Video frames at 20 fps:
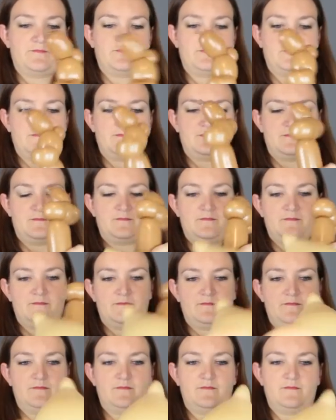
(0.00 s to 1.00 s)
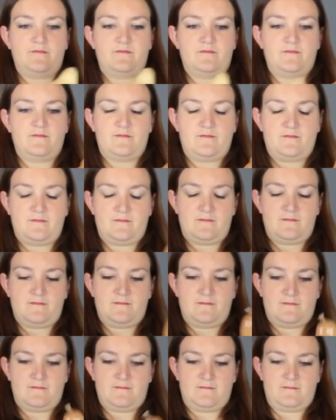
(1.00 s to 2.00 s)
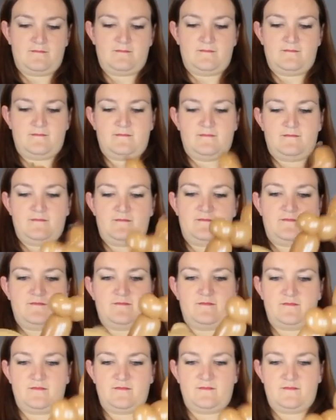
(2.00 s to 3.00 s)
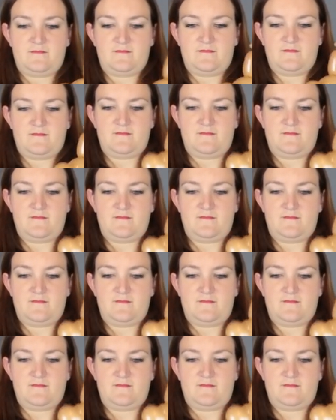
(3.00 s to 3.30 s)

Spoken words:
[no speech]